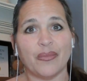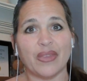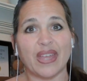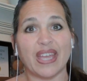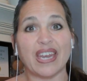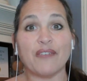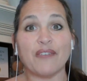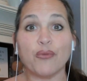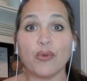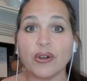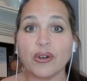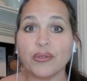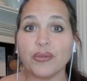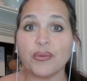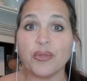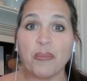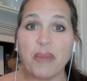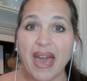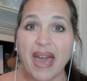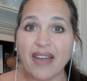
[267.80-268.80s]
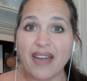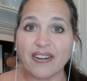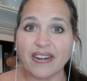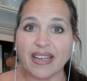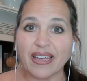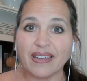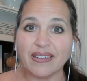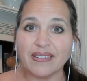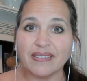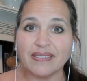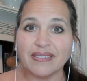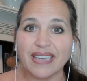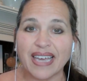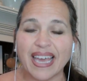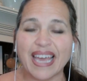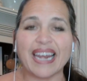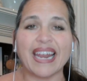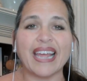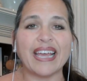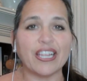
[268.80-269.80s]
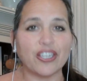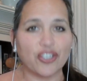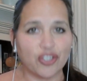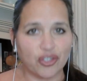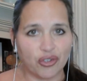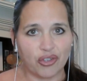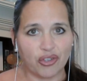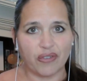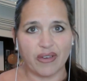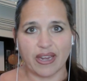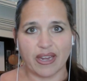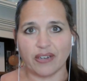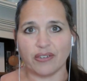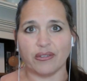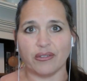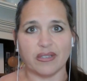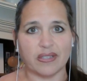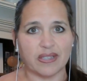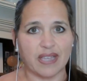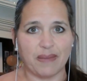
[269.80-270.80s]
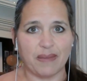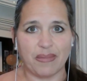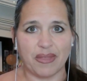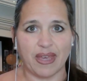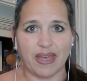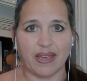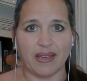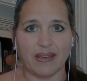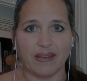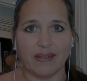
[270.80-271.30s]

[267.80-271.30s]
And I've worked through the patterning, and I can show you how to do the same thing.